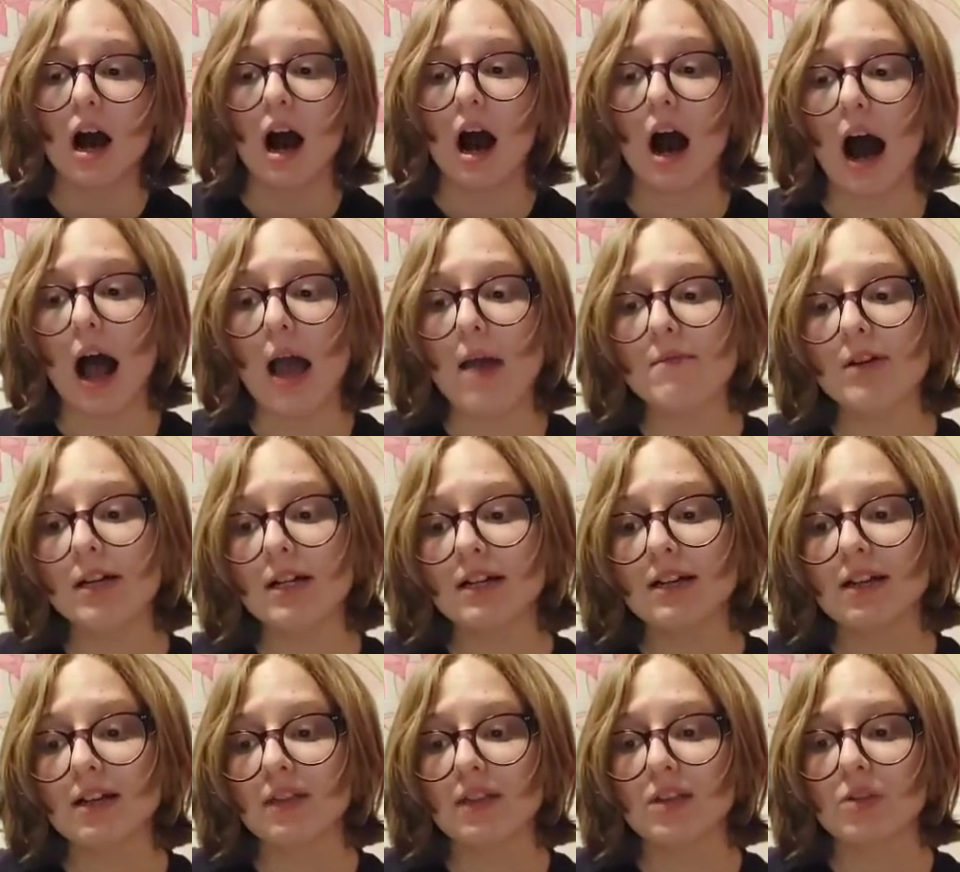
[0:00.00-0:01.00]
I'm
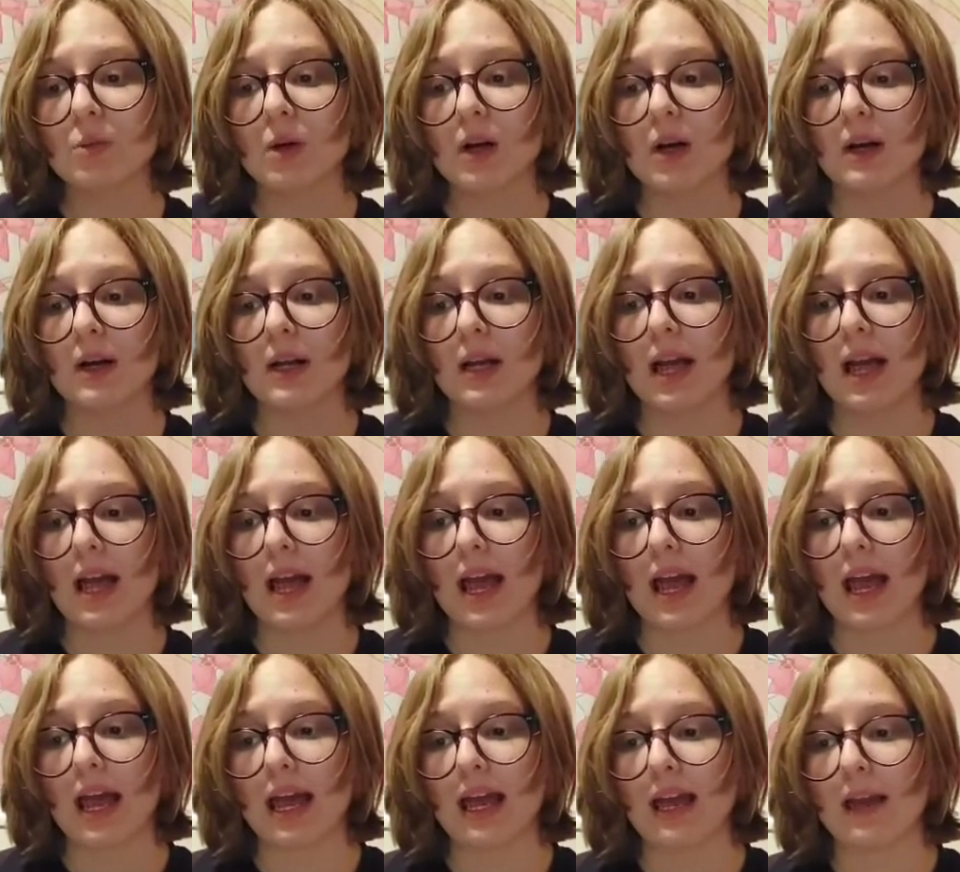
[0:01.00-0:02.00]
gonna give this one
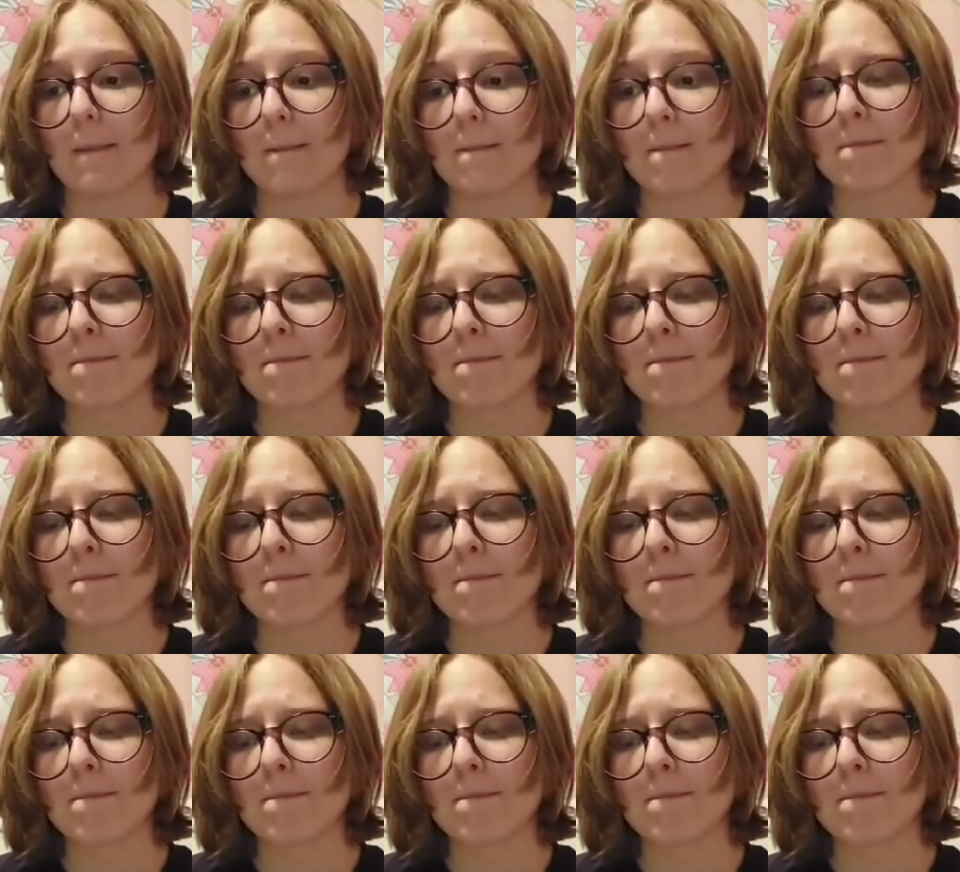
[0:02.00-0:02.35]
I'm